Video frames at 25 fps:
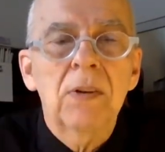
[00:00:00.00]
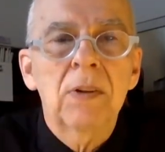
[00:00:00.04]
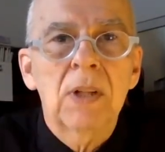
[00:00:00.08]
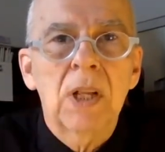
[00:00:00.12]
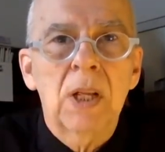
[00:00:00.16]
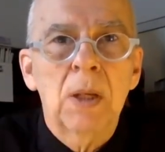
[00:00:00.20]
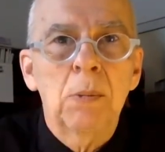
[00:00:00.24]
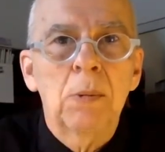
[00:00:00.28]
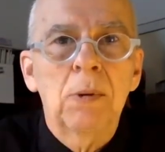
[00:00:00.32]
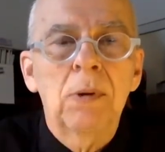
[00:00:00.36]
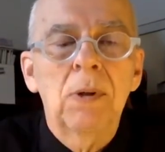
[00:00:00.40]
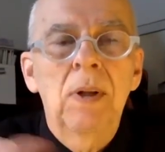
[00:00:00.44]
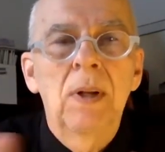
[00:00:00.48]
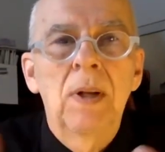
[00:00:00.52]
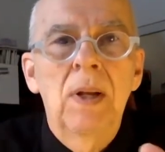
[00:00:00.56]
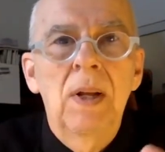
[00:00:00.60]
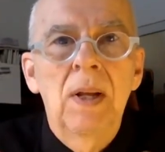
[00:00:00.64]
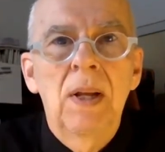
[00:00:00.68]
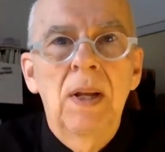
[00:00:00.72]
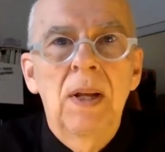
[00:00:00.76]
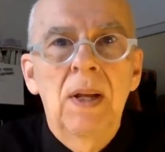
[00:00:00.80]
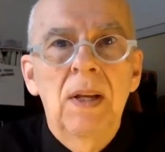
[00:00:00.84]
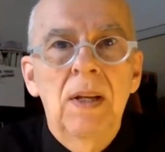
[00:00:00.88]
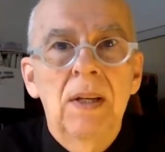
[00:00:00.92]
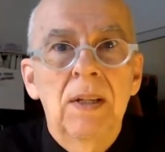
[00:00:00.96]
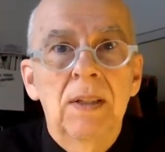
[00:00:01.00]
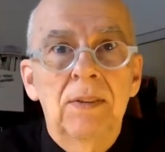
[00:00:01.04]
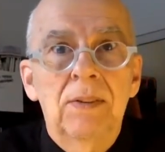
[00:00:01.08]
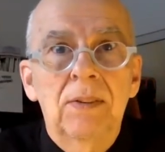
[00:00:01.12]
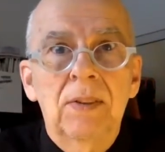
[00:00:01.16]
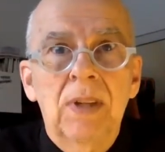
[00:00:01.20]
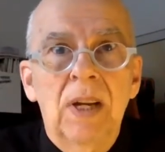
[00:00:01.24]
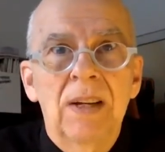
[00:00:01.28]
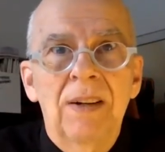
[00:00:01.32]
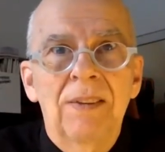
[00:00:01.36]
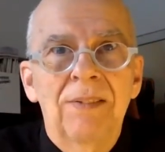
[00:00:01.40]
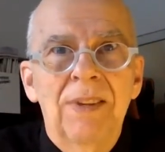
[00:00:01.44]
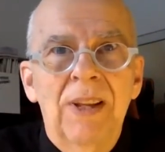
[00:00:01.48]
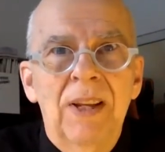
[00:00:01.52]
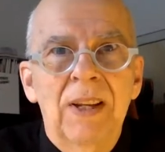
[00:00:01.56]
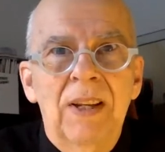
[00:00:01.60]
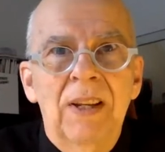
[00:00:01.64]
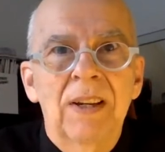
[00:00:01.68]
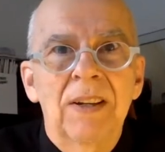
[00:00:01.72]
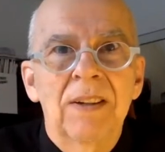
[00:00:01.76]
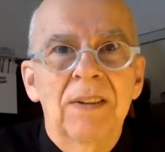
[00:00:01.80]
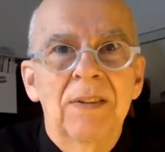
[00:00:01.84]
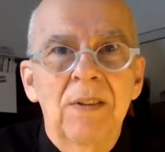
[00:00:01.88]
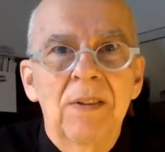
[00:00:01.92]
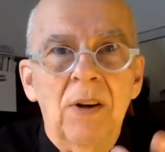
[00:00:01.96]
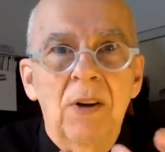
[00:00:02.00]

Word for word: table. It's kind of like a,